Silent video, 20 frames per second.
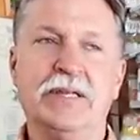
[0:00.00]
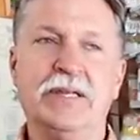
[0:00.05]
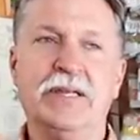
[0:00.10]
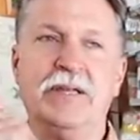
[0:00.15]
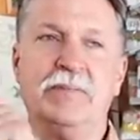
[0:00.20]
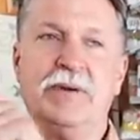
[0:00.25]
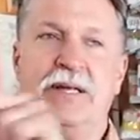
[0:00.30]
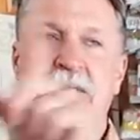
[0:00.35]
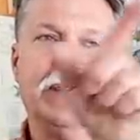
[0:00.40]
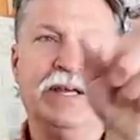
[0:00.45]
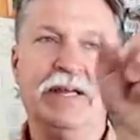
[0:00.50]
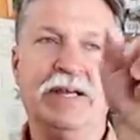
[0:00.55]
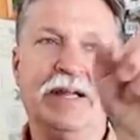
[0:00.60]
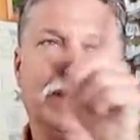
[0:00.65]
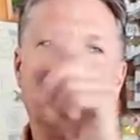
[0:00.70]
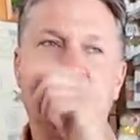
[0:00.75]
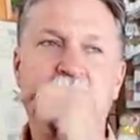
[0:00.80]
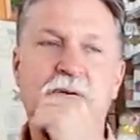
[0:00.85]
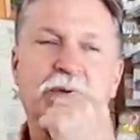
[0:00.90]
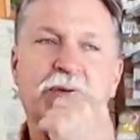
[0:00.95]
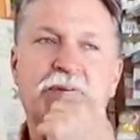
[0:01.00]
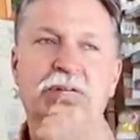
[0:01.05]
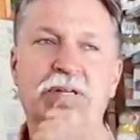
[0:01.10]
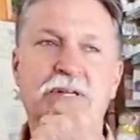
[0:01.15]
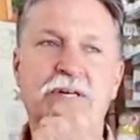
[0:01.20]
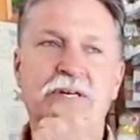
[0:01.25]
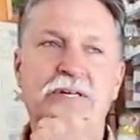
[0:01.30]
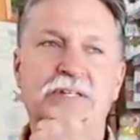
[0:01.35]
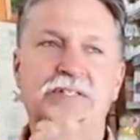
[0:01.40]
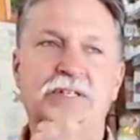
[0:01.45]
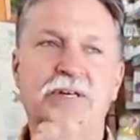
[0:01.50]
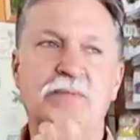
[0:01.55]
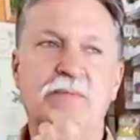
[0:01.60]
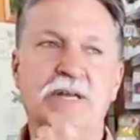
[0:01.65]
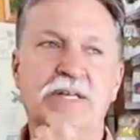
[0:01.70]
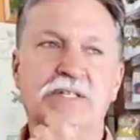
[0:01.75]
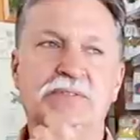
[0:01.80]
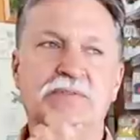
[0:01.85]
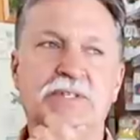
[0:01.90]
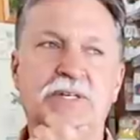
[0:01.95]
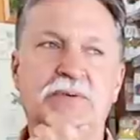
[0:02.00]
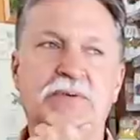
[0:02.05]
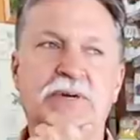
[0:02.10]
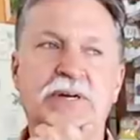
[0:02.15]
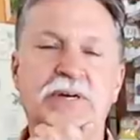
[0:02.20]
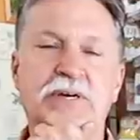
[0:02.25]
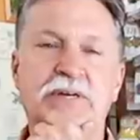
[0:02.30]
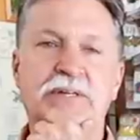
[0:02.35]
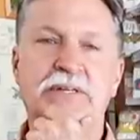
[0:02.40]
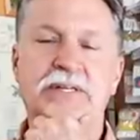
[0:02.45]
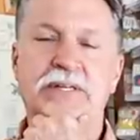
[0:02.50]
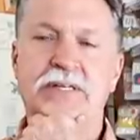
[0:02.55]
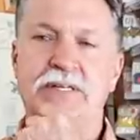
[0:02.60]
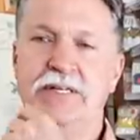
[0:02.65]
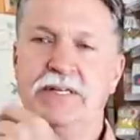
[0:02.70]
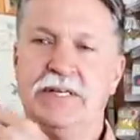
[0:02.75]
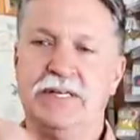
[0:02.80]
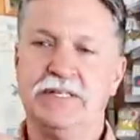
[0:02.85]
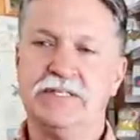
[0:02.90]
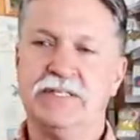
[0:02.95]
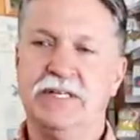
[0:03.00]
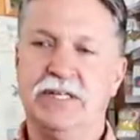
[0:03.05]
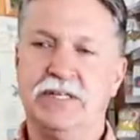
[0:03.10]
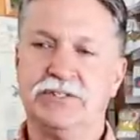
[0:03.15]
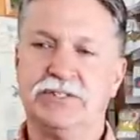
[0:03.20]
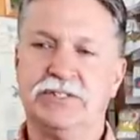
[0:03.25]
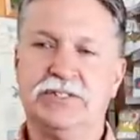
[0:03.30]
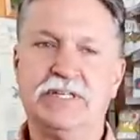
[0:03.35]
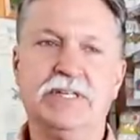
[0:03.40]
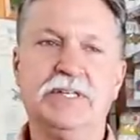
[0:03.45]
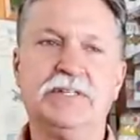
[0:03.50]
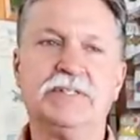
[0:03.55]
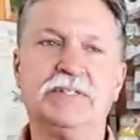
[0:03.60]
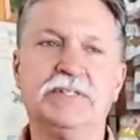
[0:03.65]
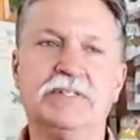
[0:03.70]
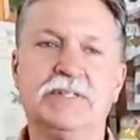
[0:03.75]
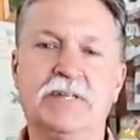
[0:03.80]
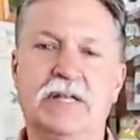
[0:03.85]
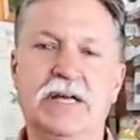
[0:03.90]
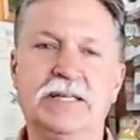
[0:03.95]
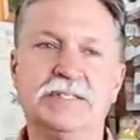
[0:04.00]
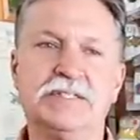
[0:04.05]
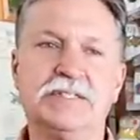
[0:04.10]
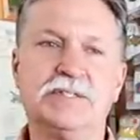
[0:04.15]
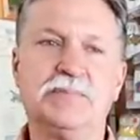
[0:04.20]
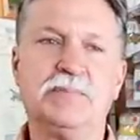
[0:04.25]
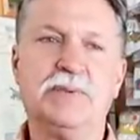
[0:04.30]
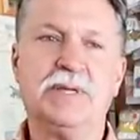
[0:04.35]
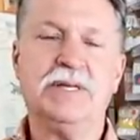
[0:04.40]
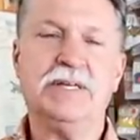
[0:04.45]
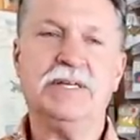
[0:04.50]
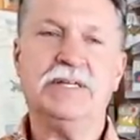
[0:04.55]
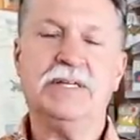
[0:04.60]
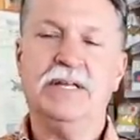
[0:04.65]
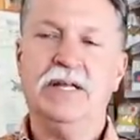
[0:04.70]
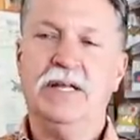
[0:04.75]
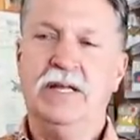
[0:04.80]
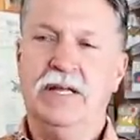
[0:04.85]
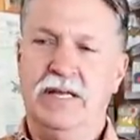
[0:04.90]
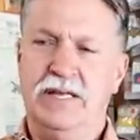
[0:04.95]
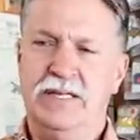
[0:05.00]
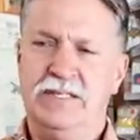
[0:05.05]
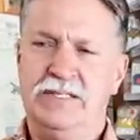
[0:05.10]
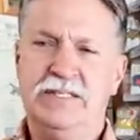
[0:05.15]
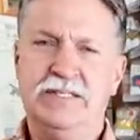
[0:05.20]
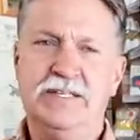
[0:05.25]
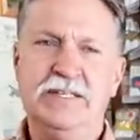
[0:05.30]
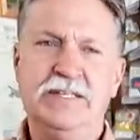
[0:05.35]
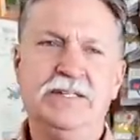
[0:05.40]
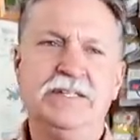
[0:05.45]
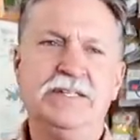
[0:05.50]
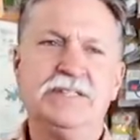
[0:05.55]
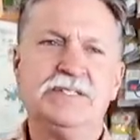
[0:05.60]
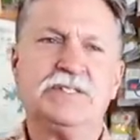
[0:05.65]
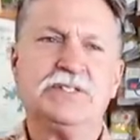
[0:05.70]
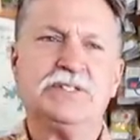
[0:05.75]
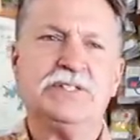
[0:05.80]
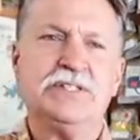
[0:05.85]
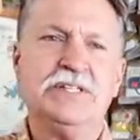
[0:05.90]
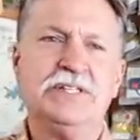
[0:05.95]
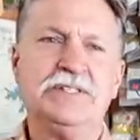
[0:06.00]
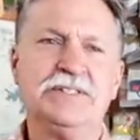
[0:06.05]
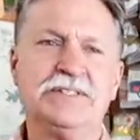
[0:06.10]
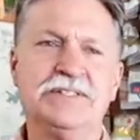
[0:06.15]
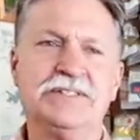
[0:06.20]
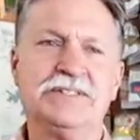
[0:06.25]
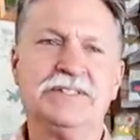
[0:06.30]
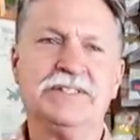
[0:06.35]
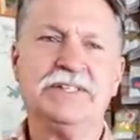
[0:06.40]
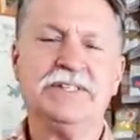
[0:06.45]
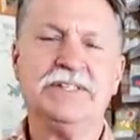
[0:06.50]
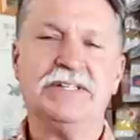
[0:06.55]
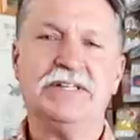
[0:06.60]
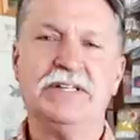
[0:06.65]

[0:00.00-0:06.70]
And my dad and I were going to lunch on Mansfield Road, and I, I saw Sheldon license plate. I said, Dad, that's the Sheldons.